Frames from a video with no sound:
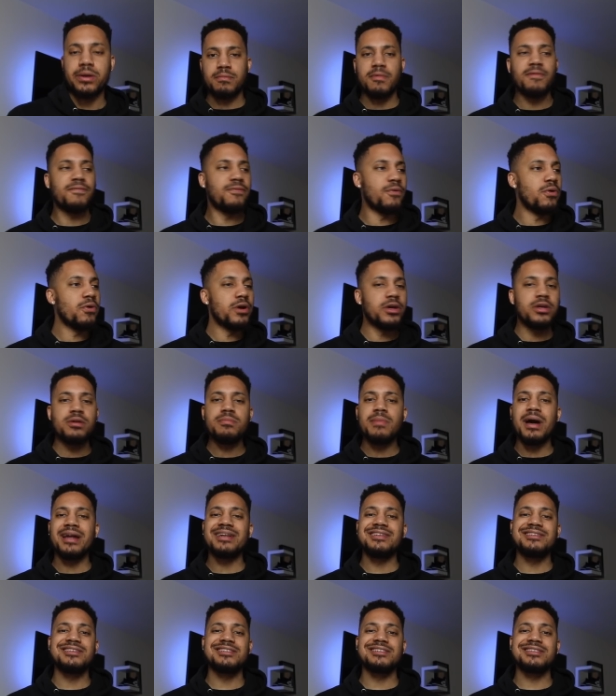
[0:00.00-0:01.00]
Before, you
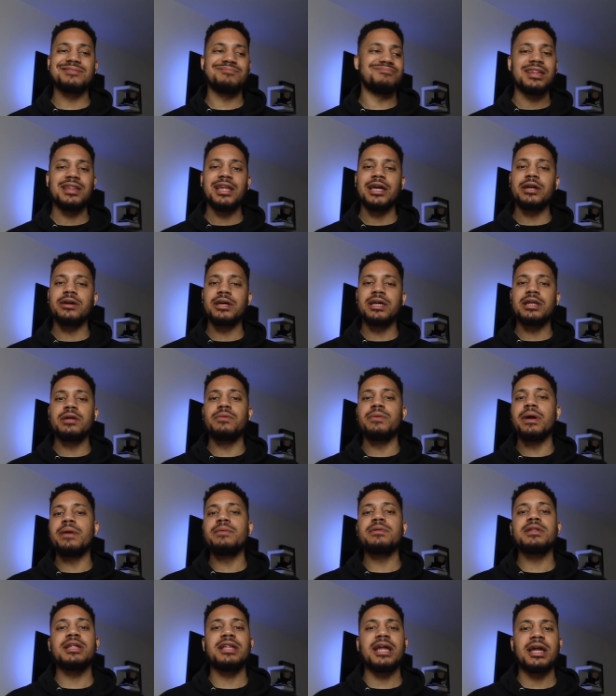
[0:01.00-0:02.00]
might have just let her get away
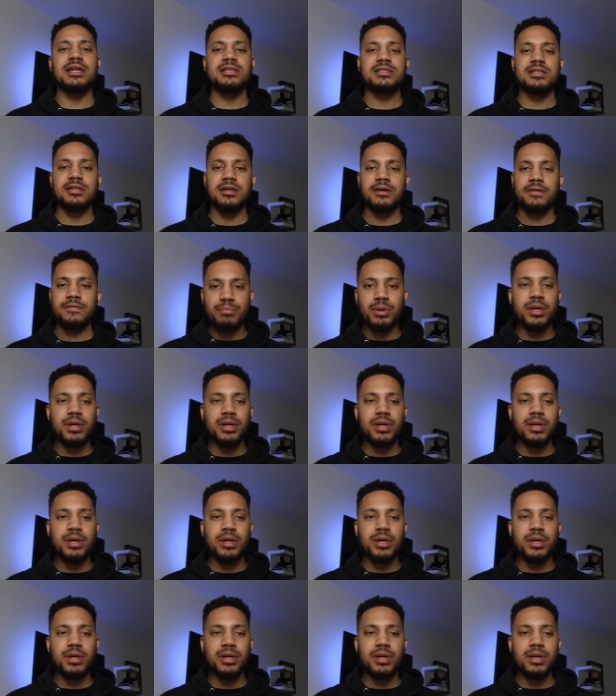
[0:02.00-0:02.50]
with a lot of stuff,